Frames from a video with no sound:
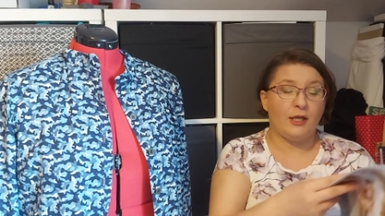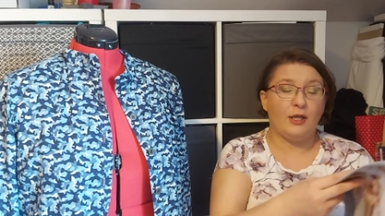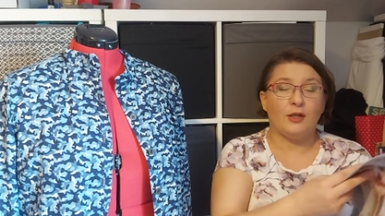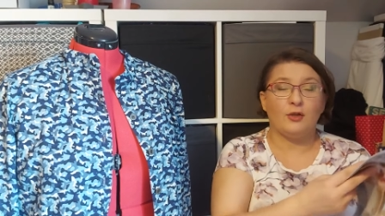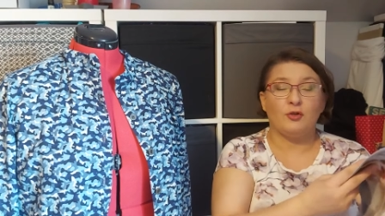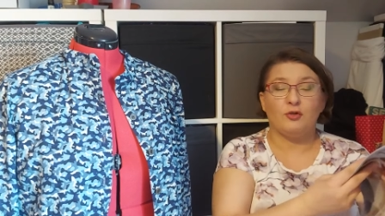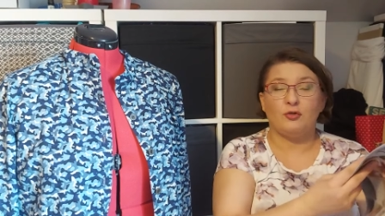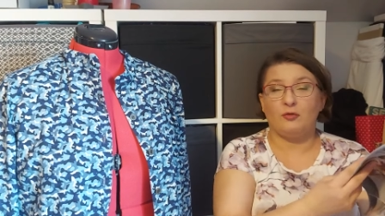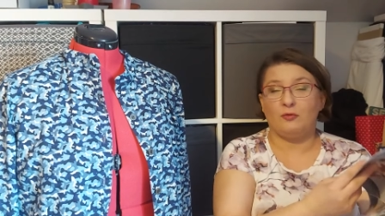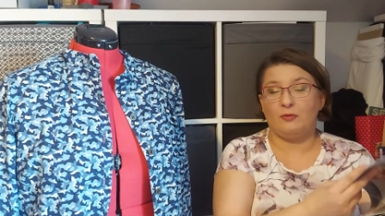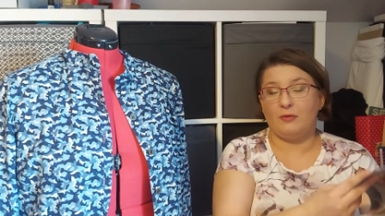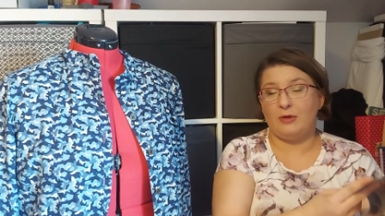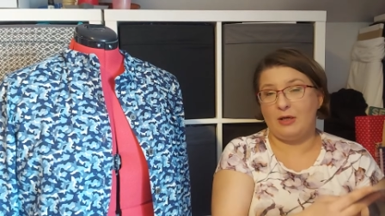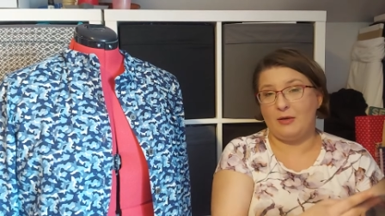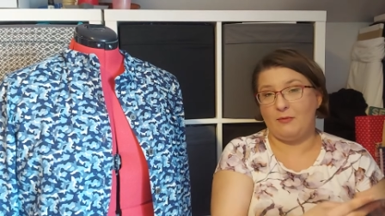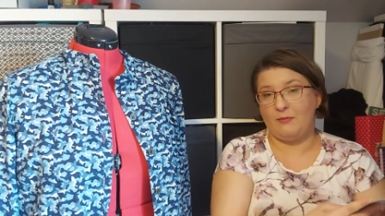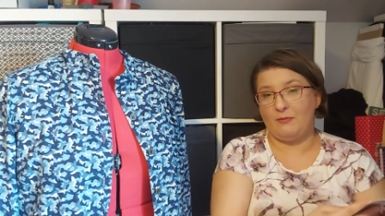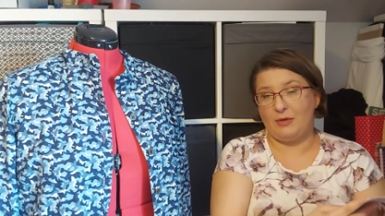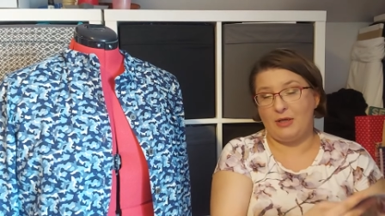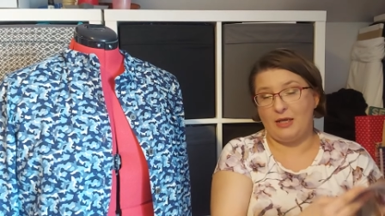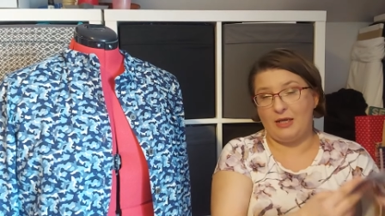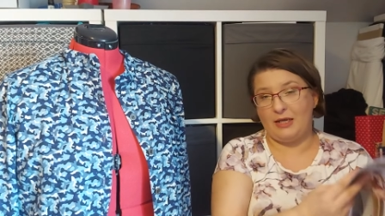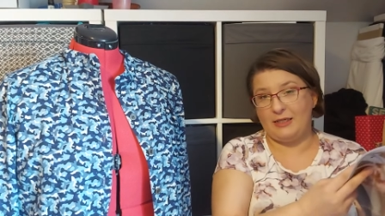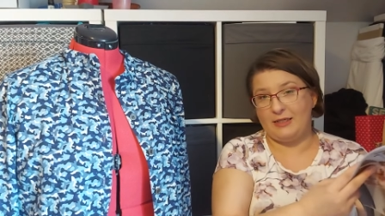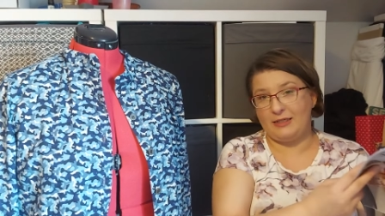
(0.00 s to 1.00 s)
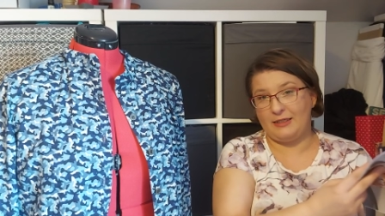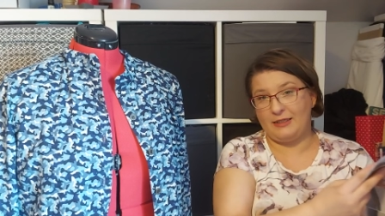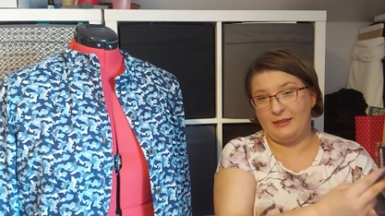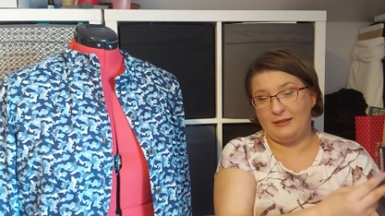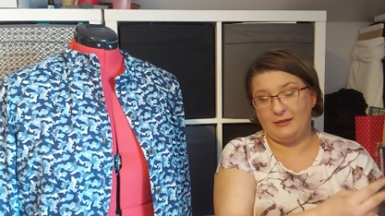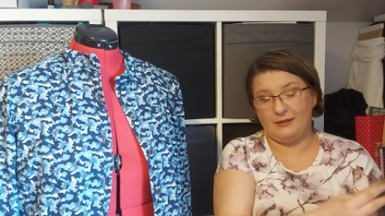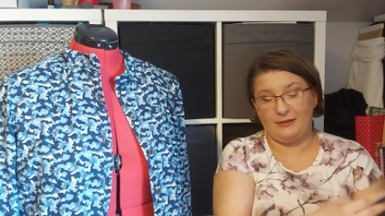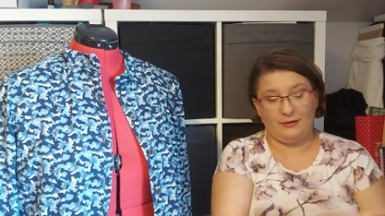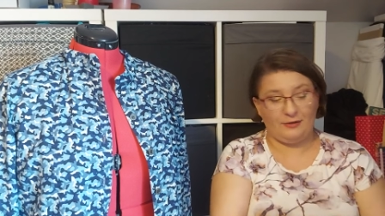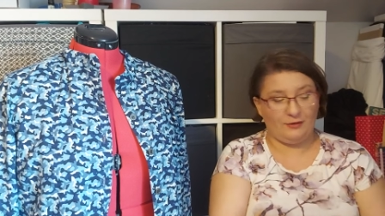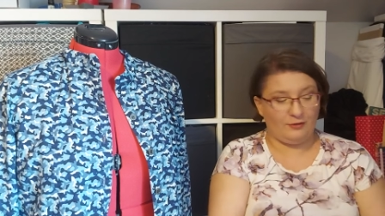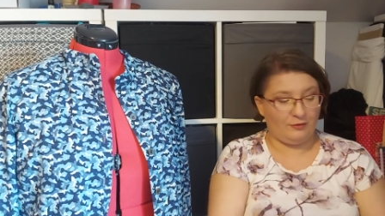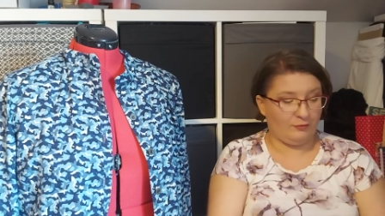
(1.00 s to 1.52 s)
so I'm
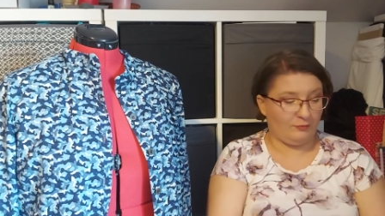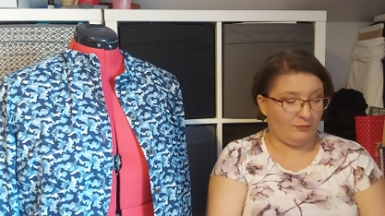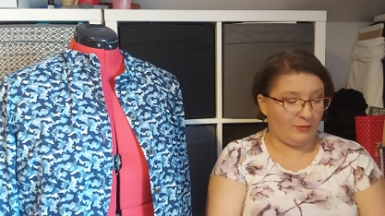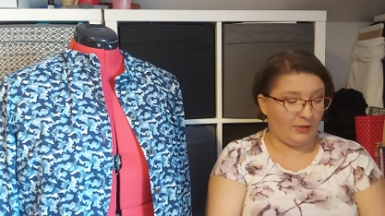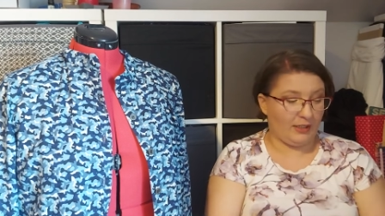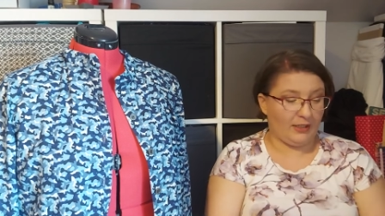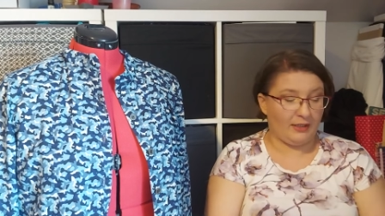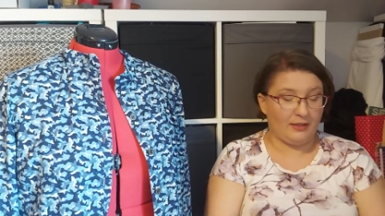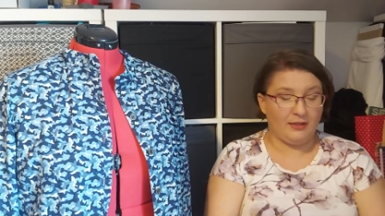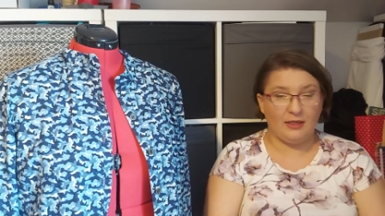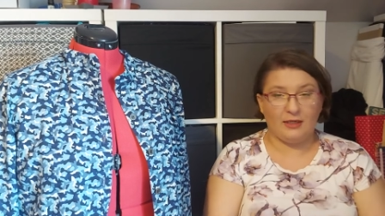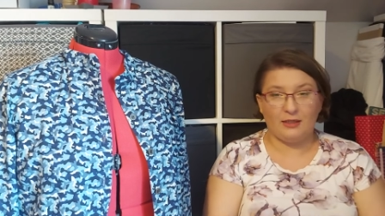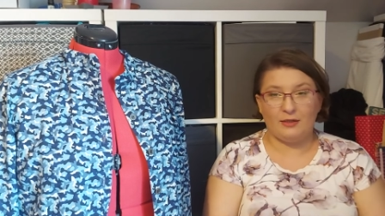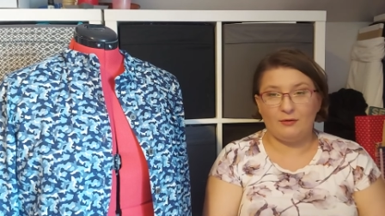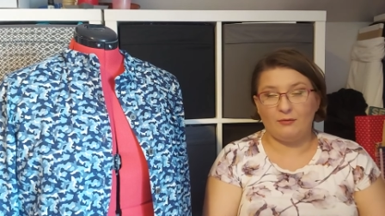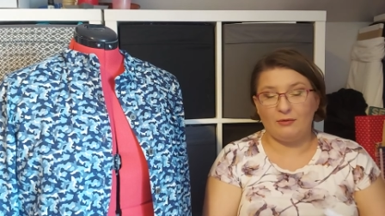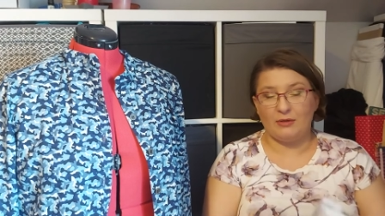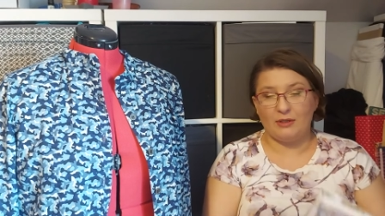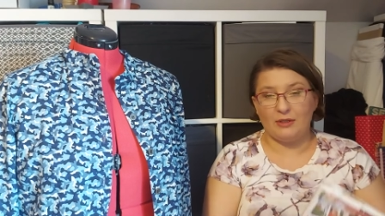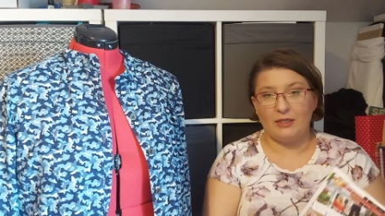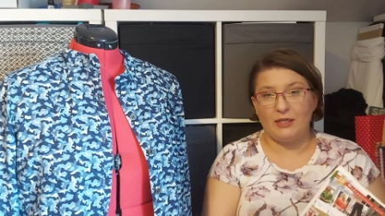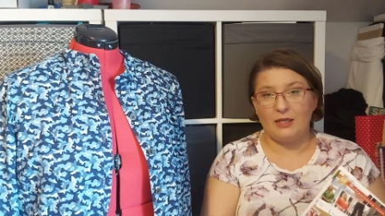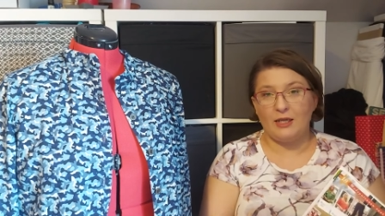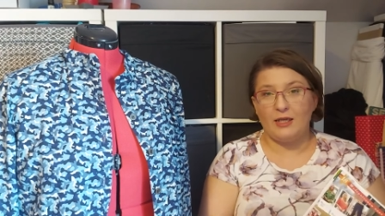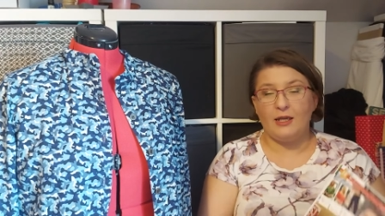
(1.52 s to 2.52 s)
excited to make that one